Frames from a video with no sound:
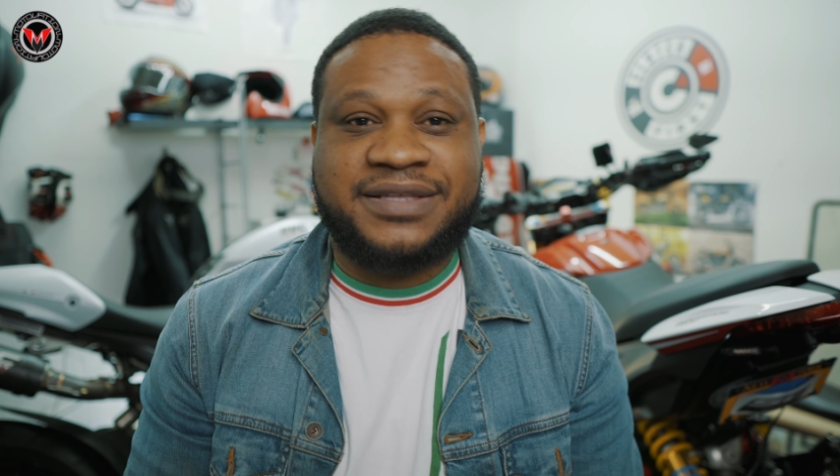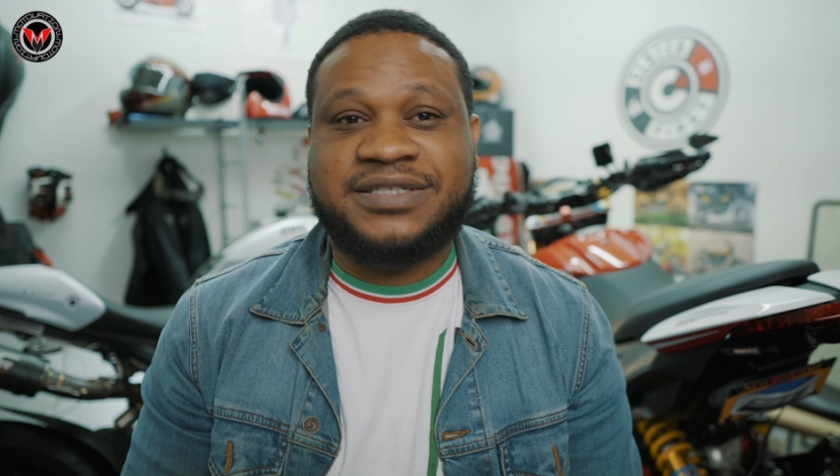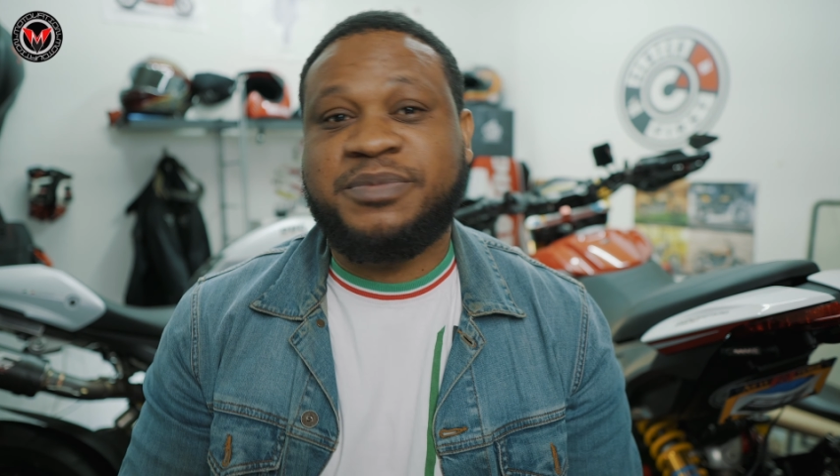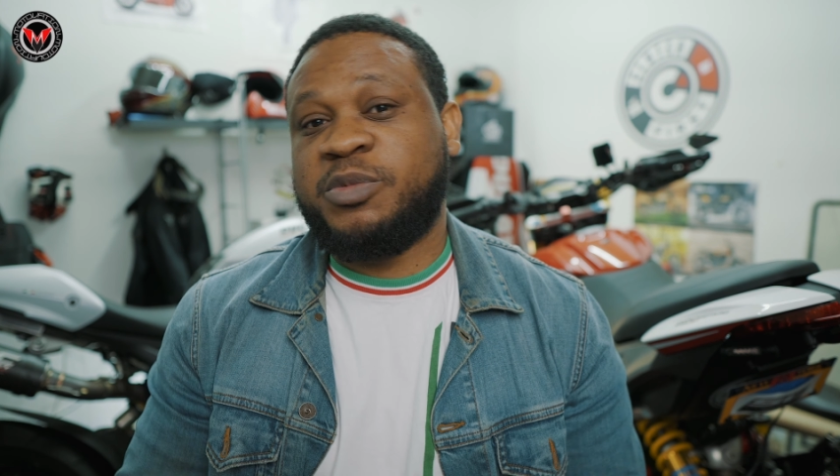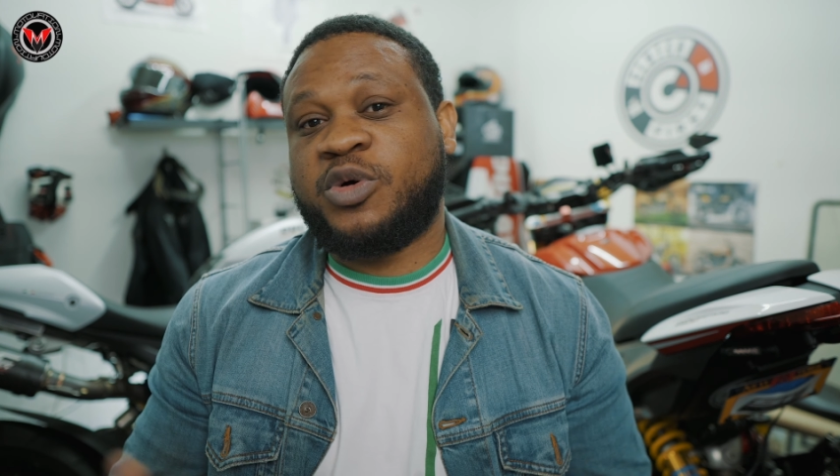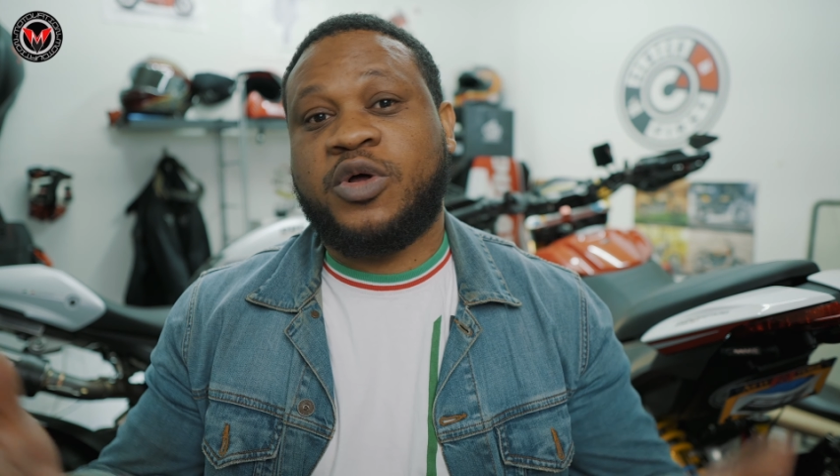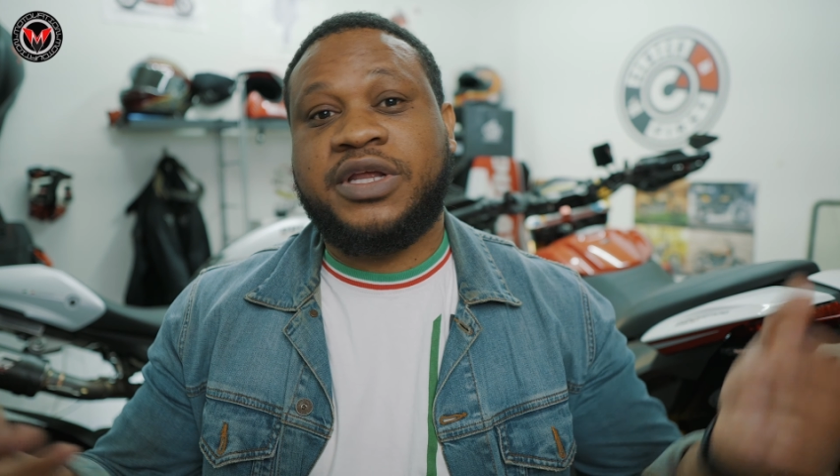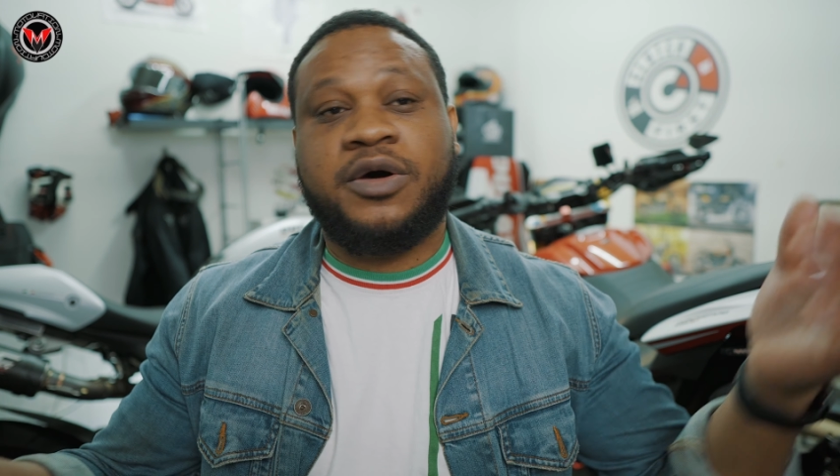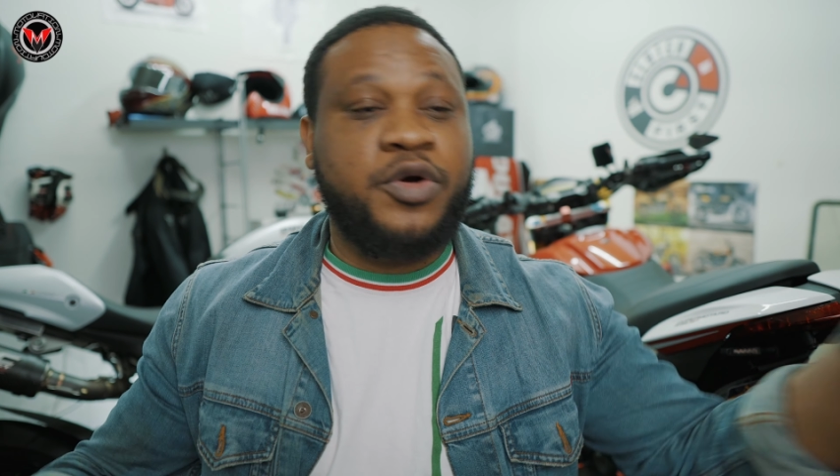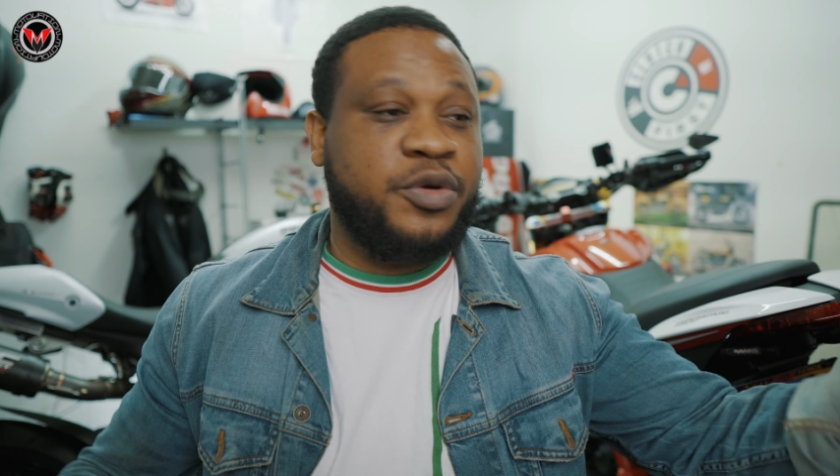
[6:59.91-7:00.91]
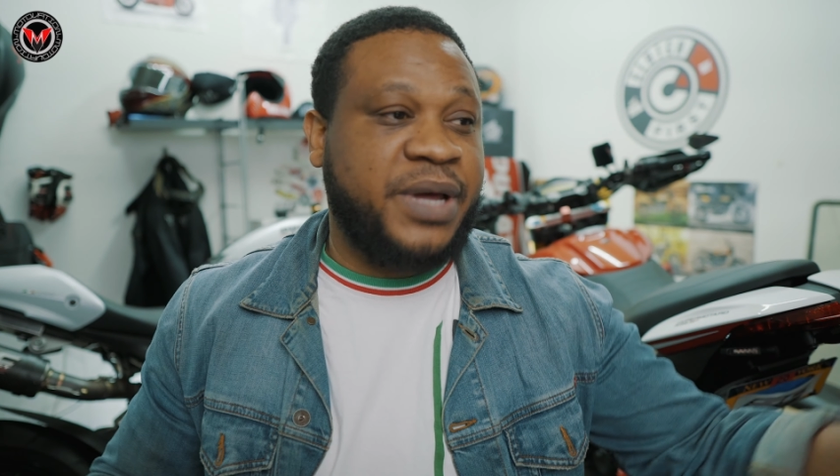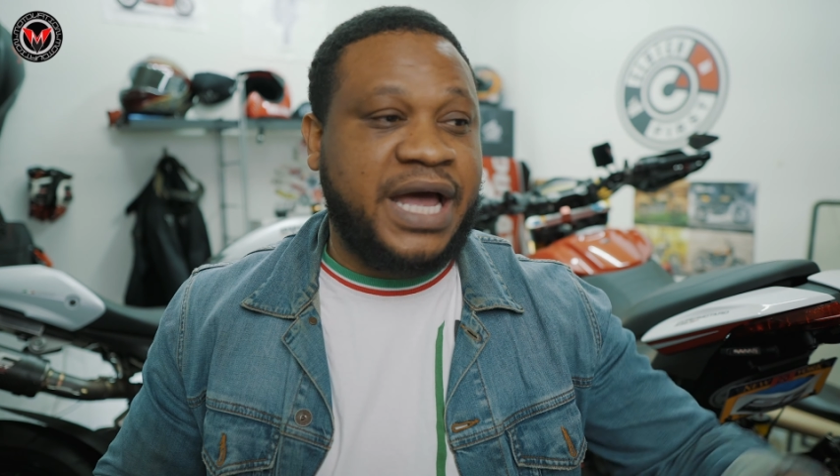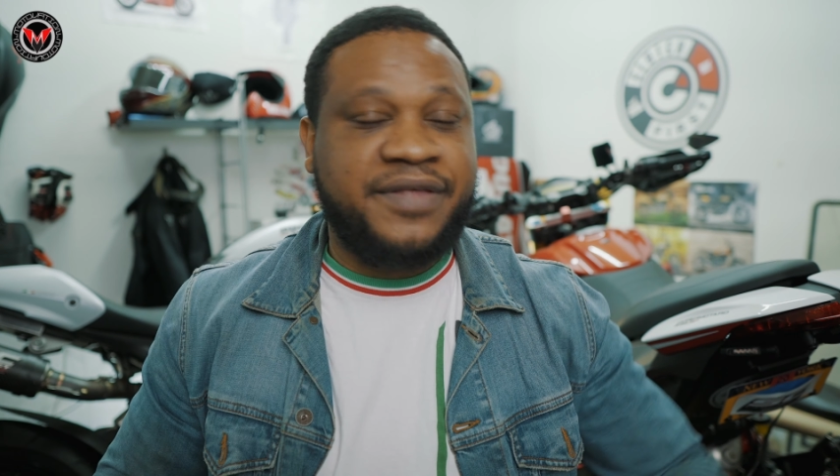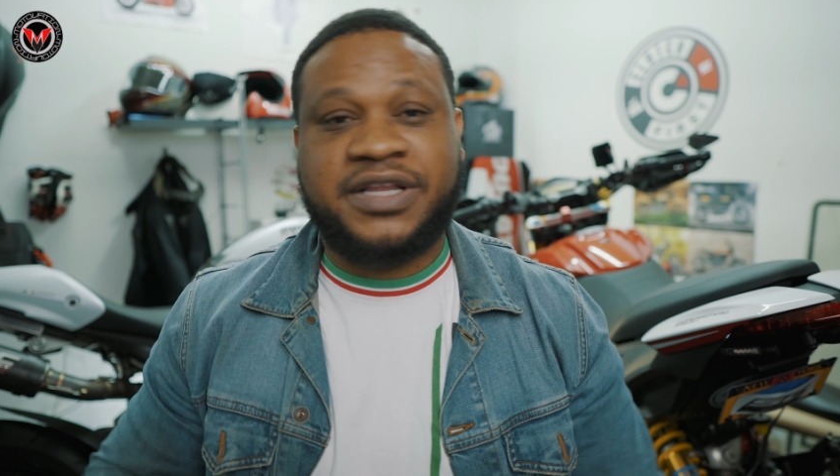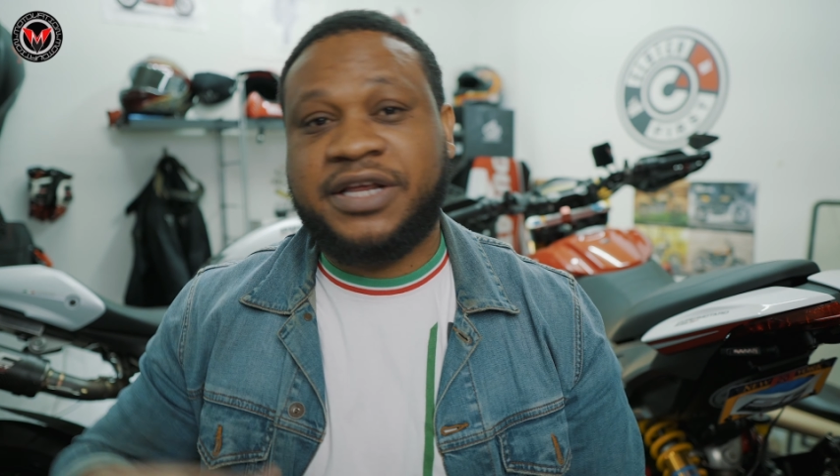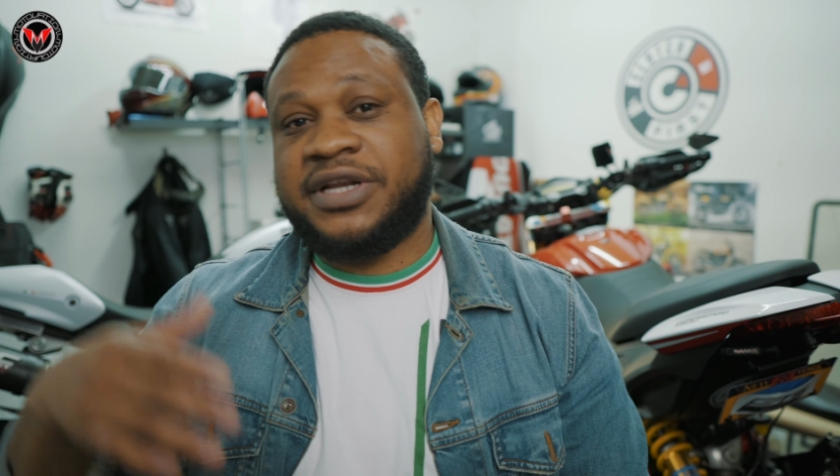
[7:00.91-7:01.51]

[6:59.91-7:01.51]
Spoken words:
some people call it oil bath, clear